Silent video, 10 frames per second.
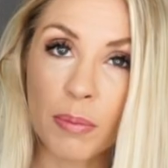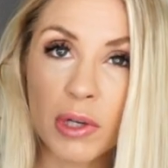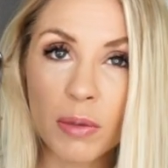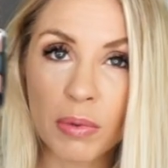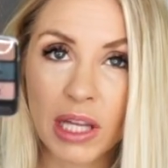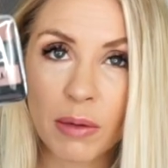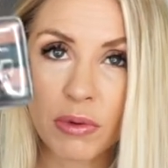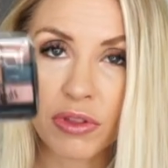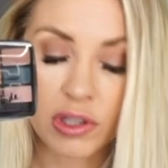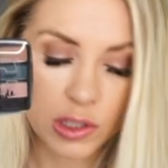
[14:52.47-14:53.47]
I am gonna play
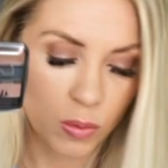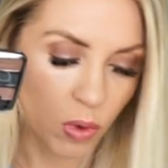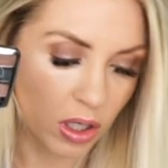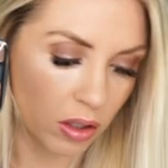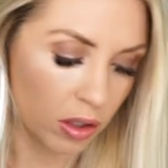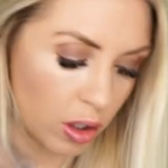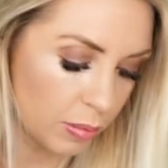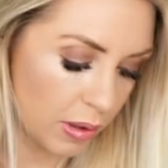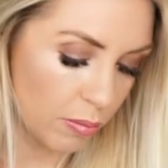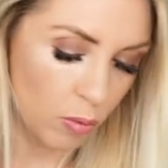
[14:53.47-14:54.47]
with this one a little
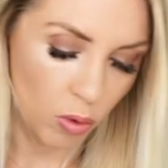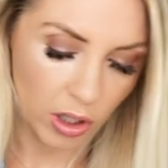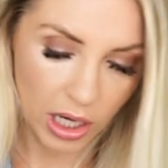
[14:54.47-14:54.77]
bit more.